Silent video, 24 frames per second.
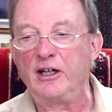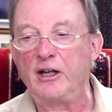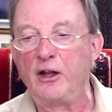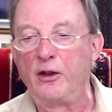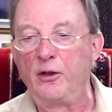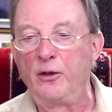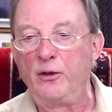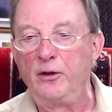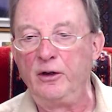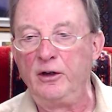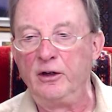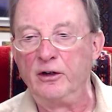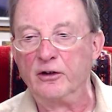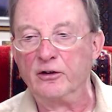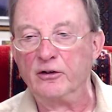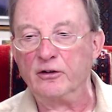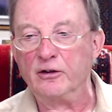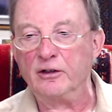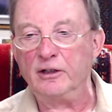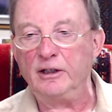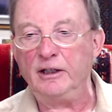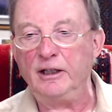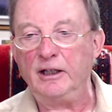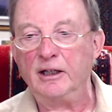
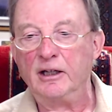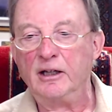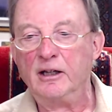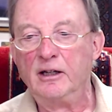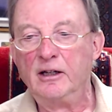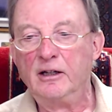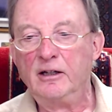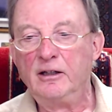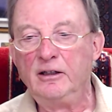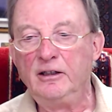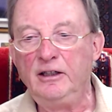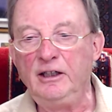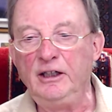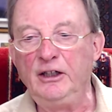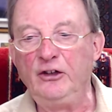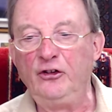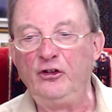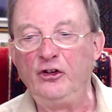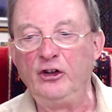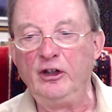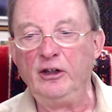theory, e.g.